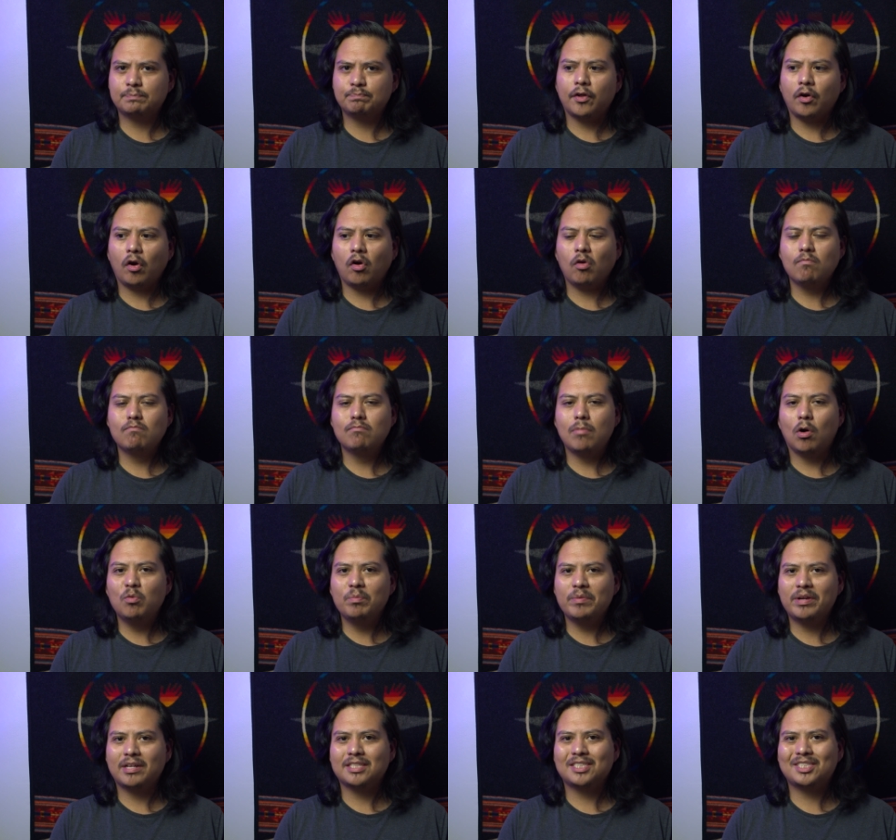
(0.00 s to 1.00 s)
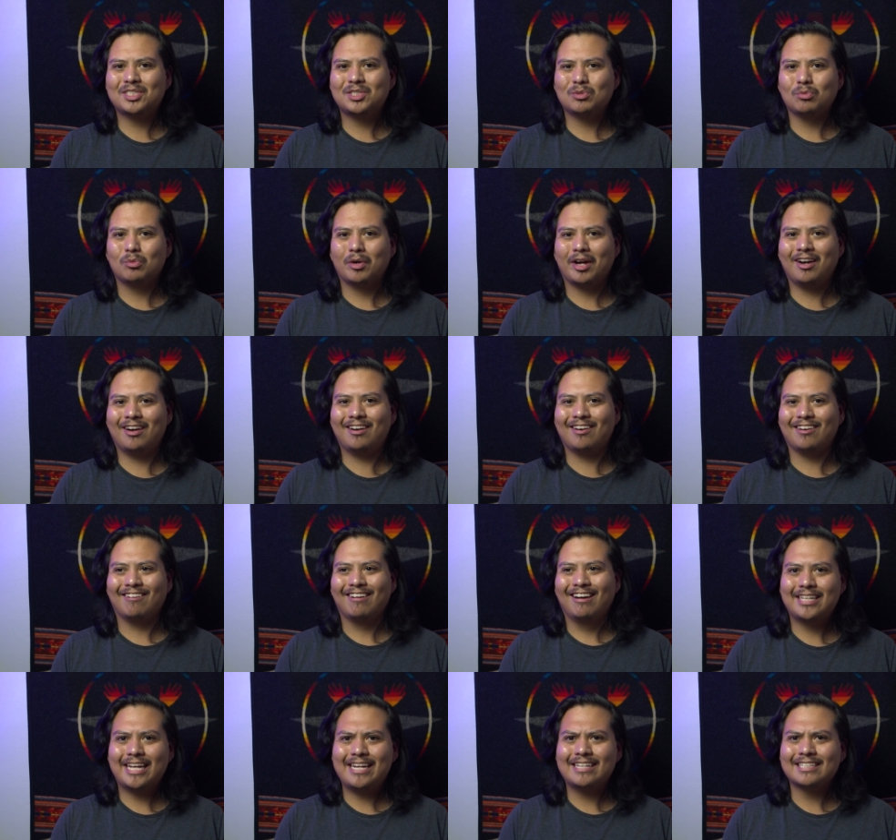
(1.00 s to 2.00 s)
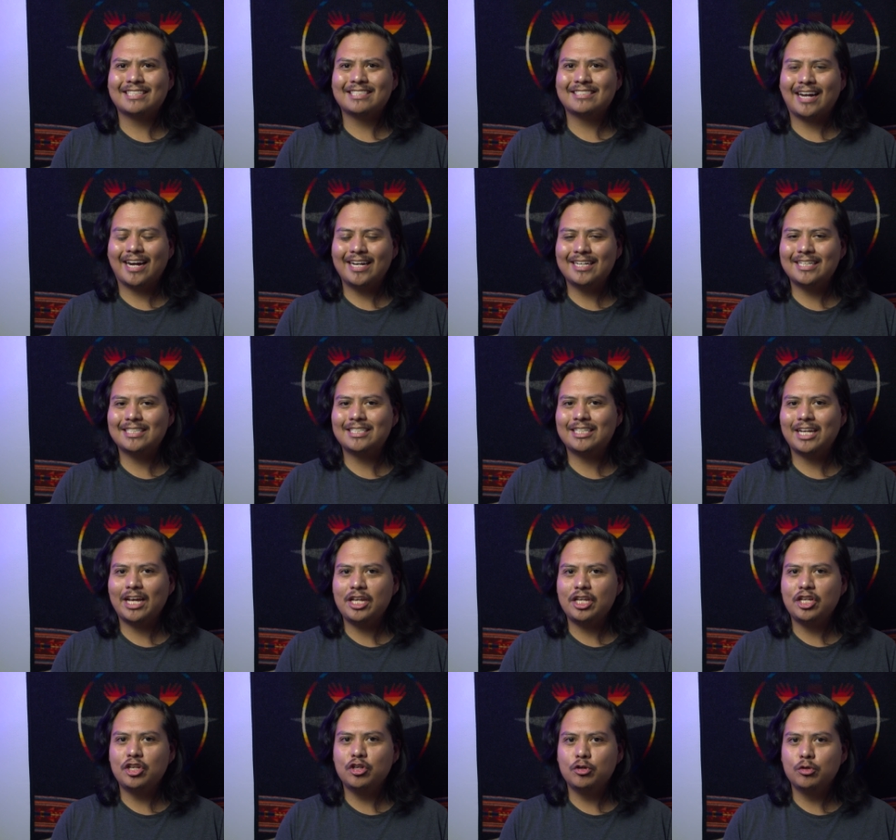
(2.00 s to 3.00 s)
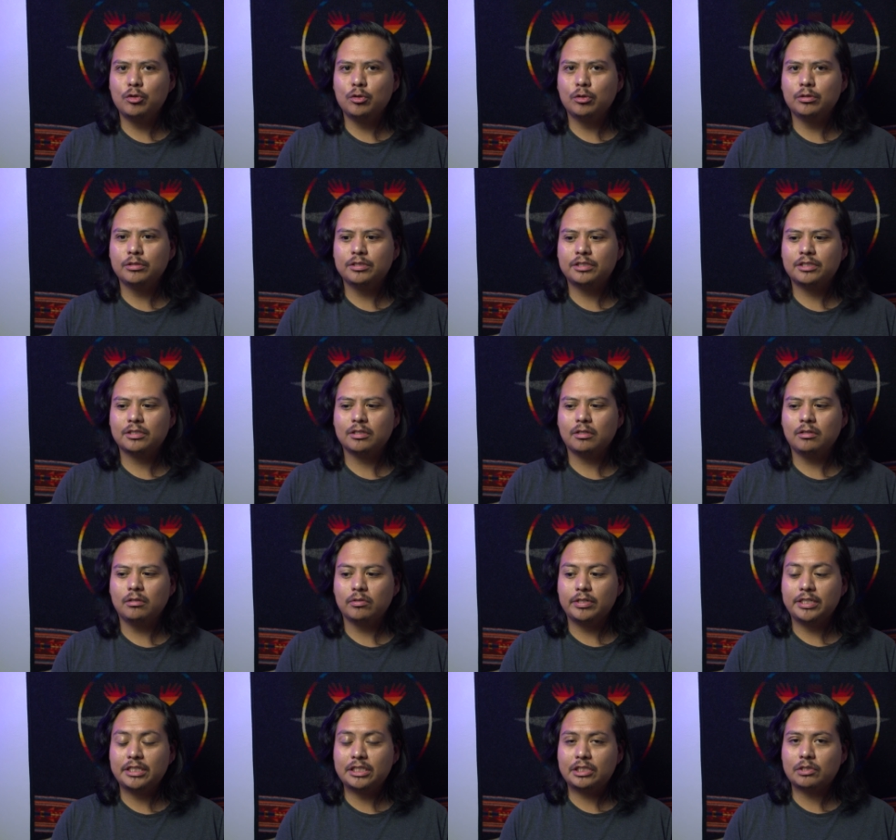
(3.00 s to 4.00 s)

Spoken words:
There are moments where they decided to use green